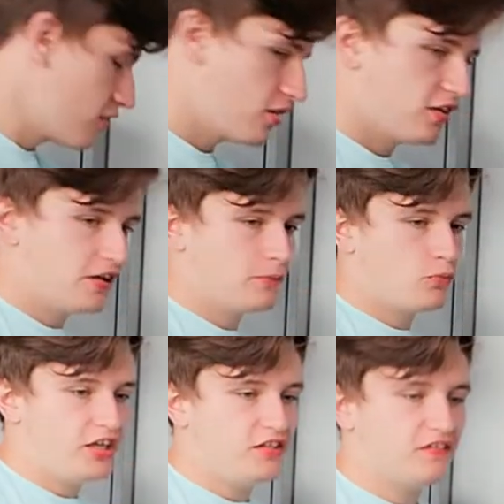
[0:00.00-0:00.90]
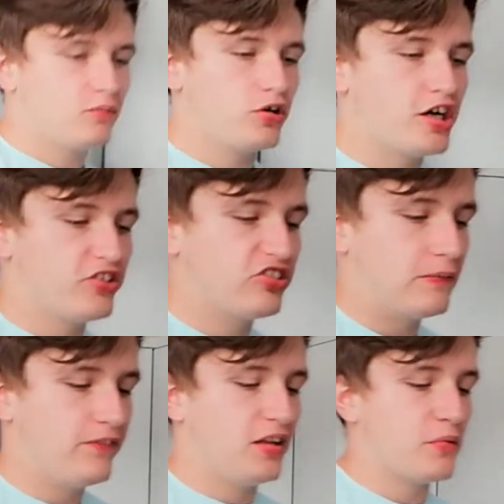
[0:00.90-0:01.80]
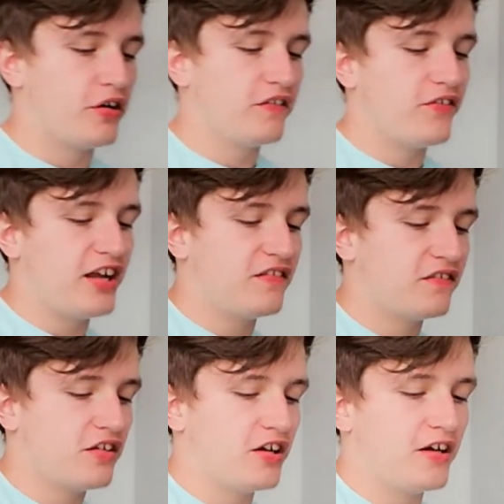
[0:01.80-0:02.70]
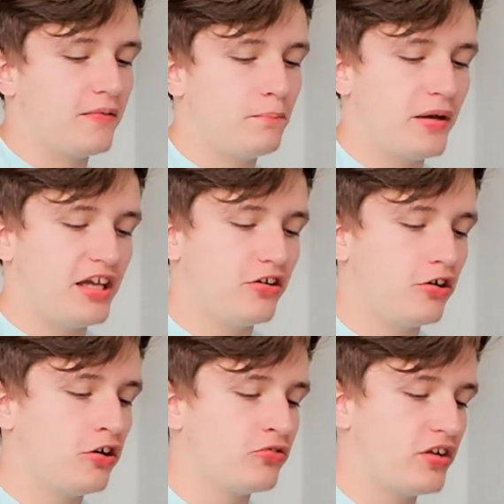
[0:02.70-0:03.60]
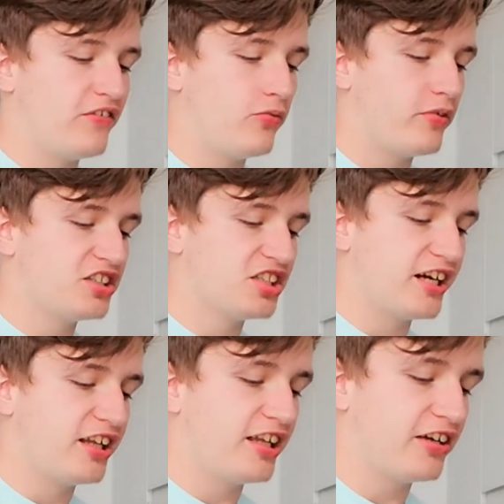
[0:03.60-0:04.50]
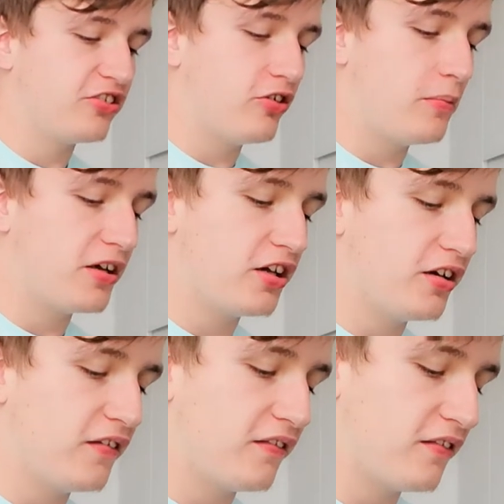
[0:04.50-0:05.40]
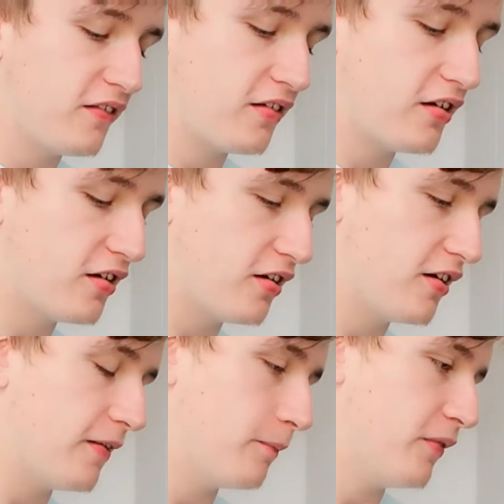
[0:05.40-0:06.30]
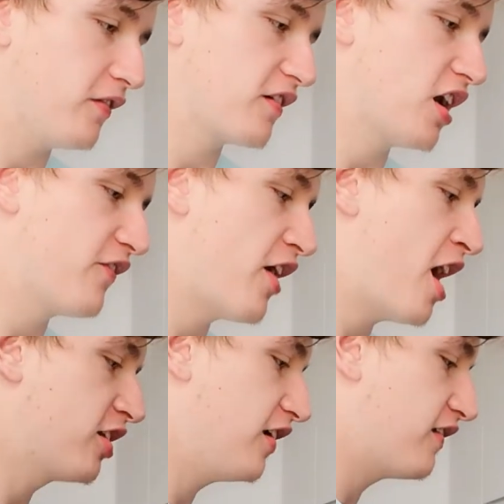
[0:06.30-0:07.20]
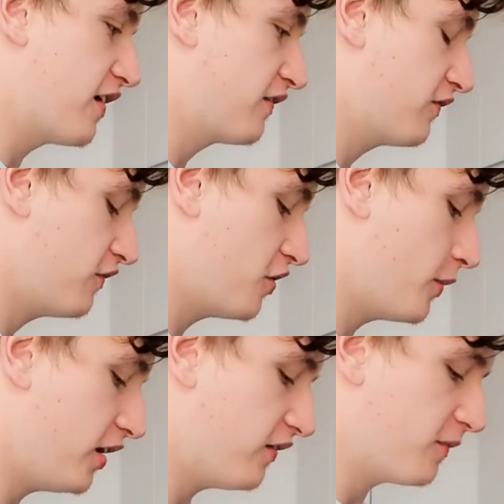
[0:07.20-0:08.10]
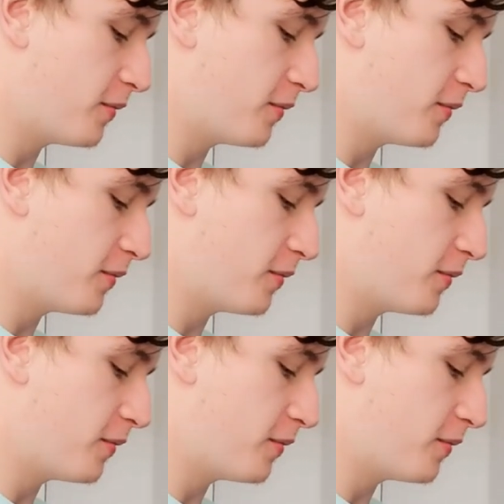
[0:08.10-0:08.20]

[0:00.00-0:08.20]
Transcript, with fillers: um weeks where I just didn't feel motivated to bake or do anything which I like doing because Um, it was kind of hard these last two weeks,